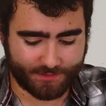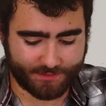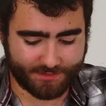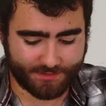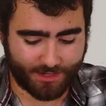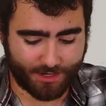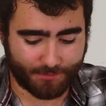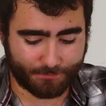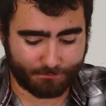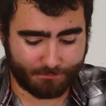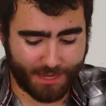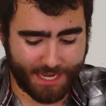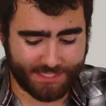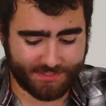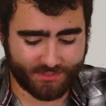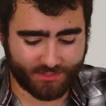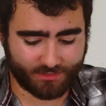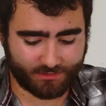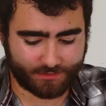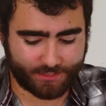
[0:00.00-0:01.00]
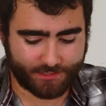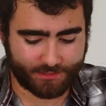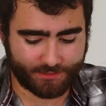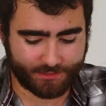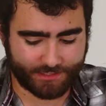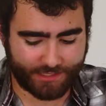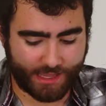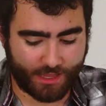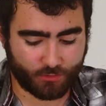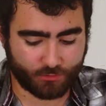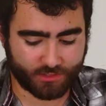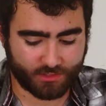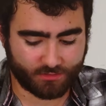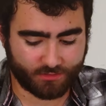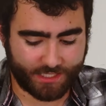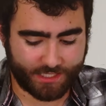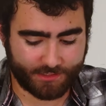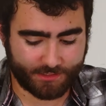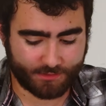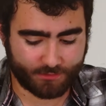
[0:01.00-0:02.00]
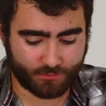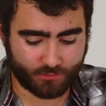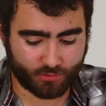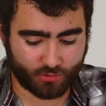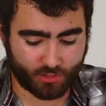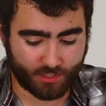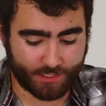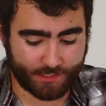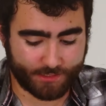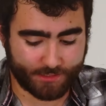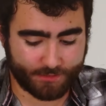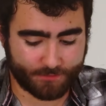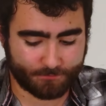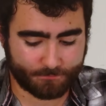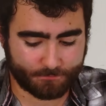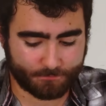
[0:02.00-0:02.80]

is not miserly, calculating, greedy.